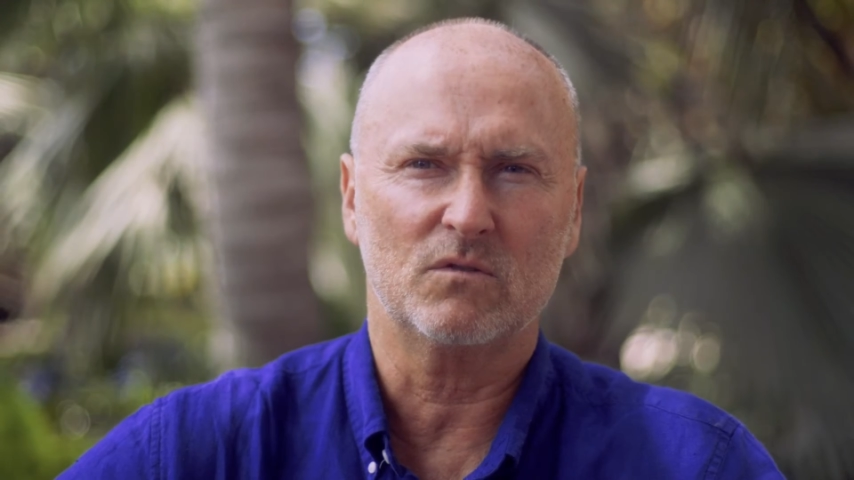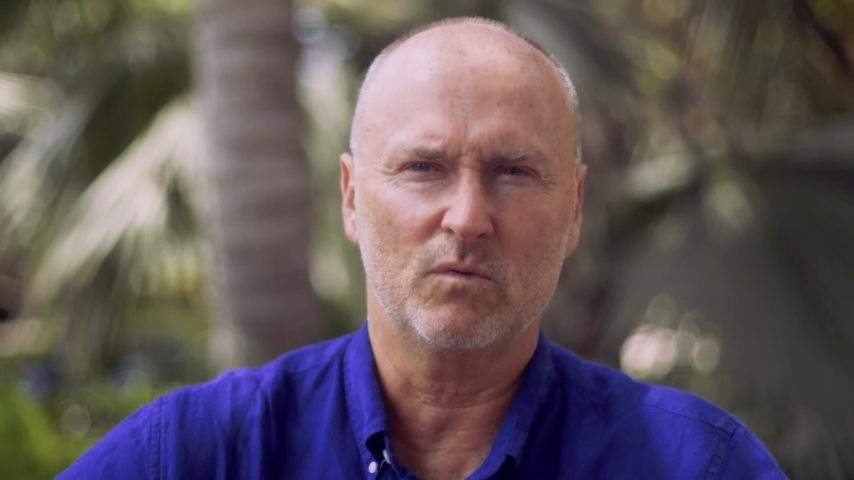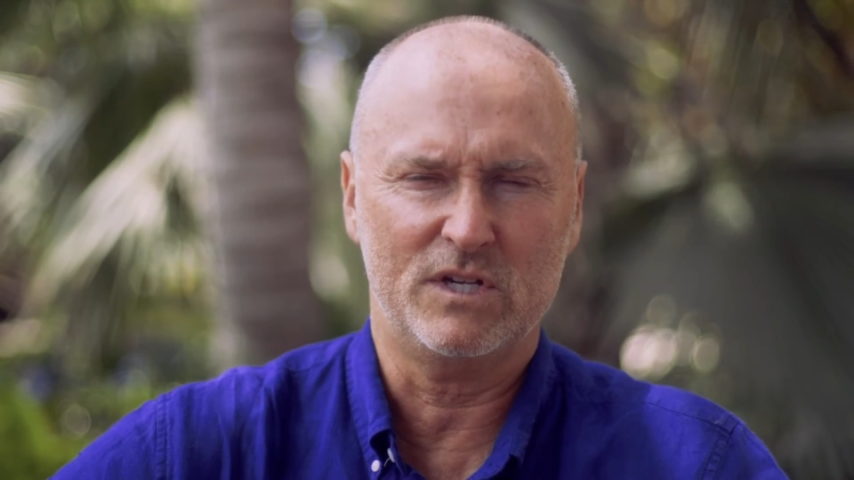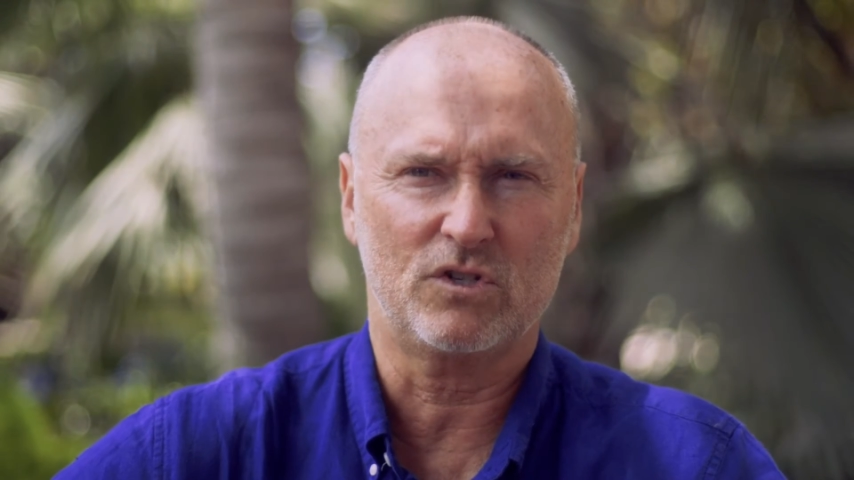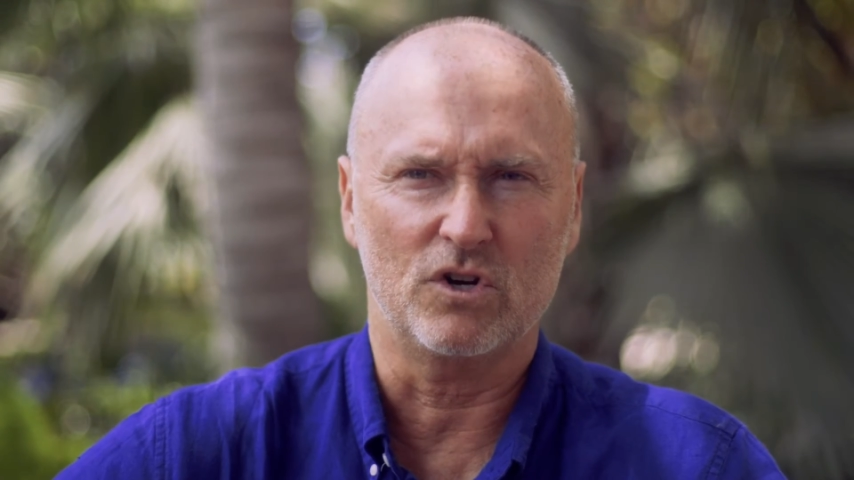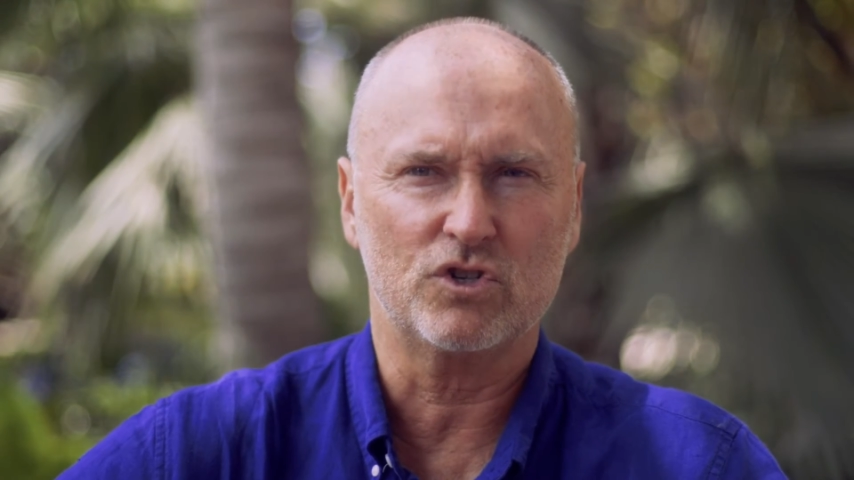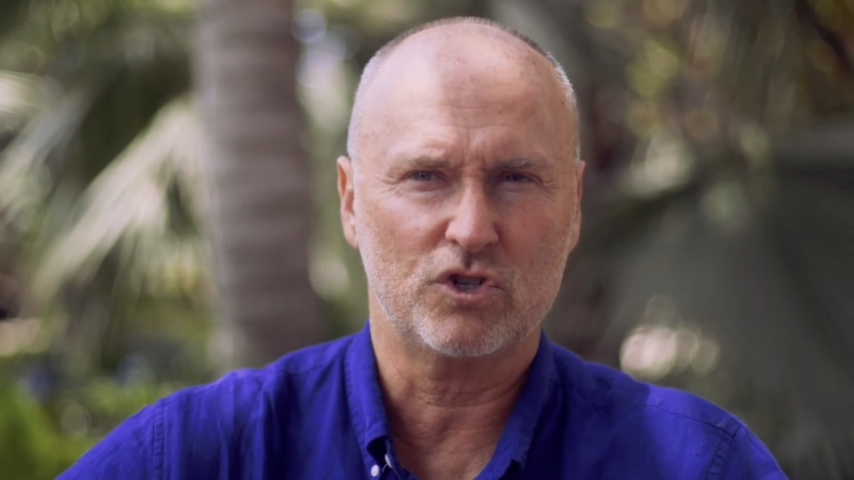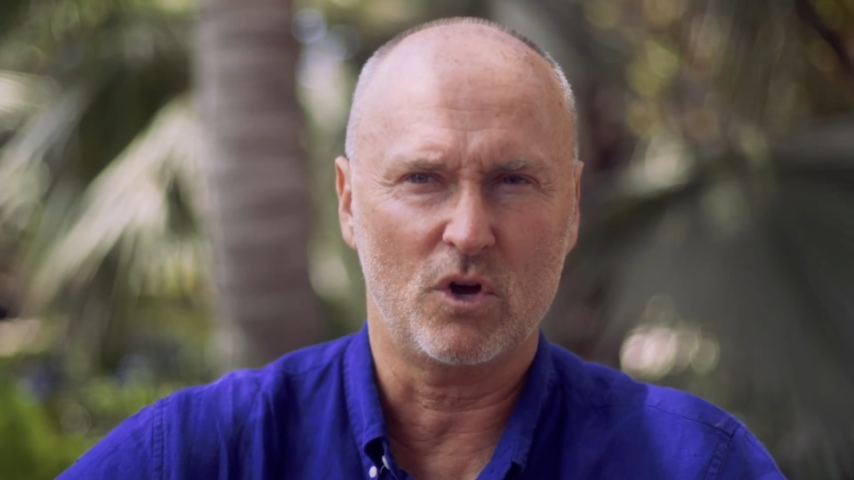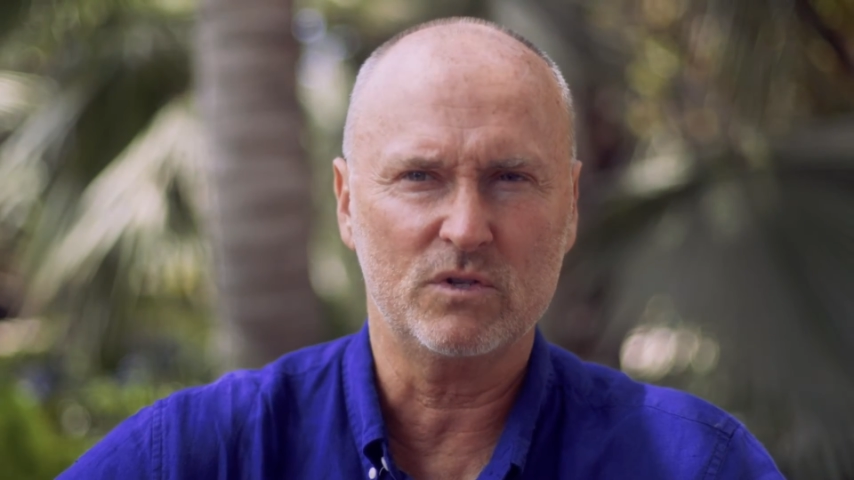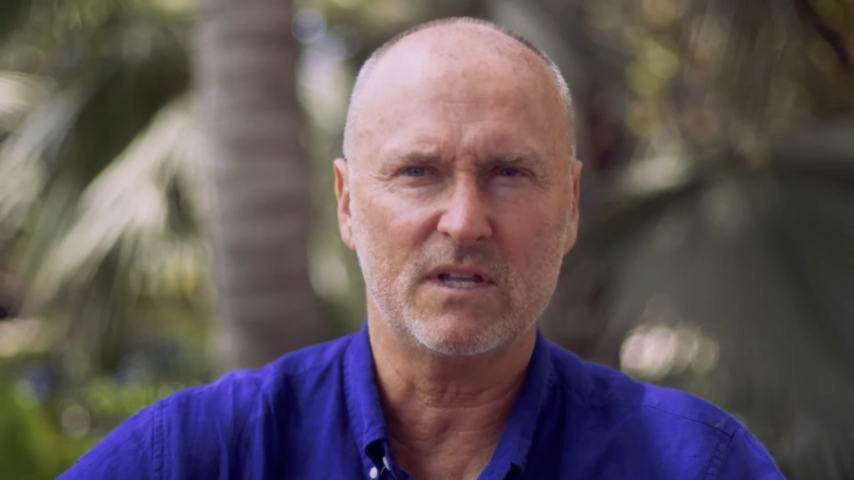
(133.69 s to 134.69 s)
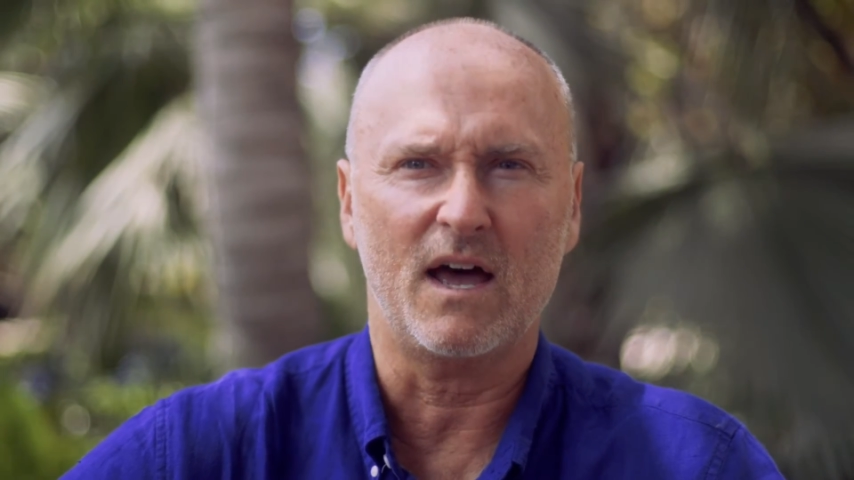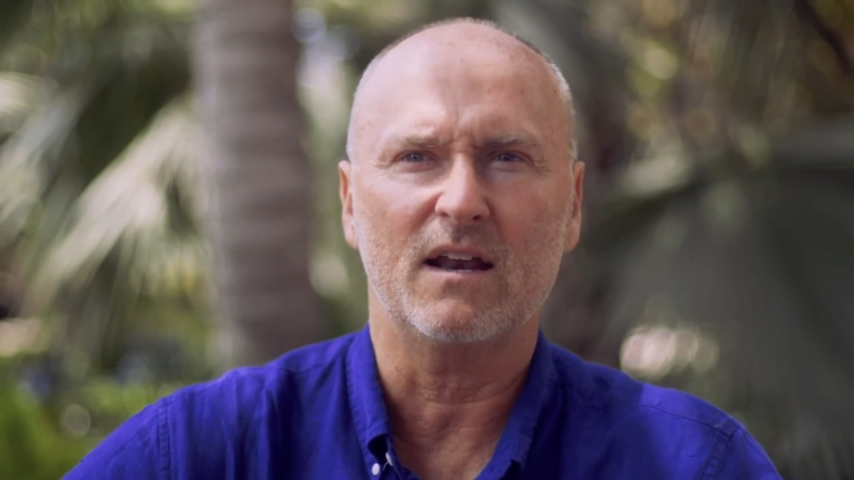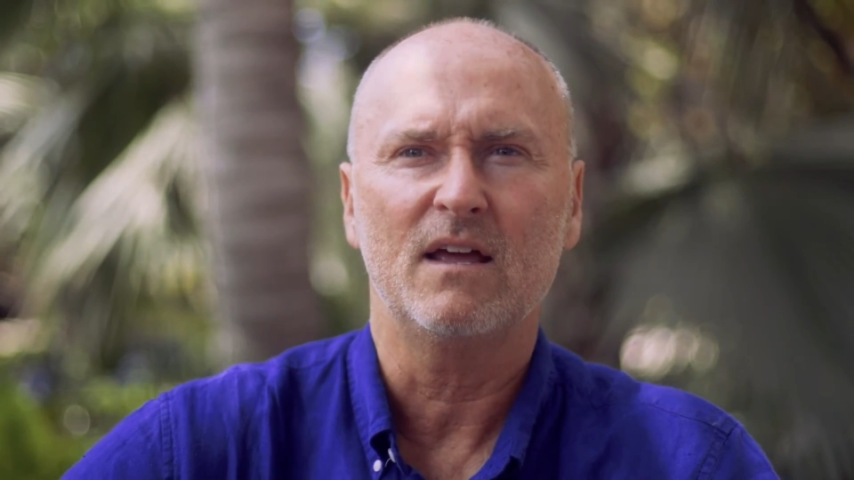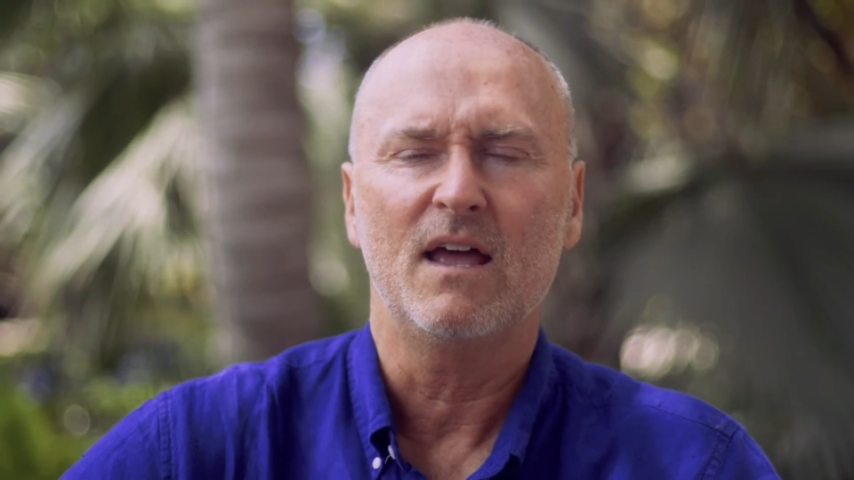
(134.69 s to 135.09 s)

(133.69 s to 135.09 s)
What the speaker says: research shows that.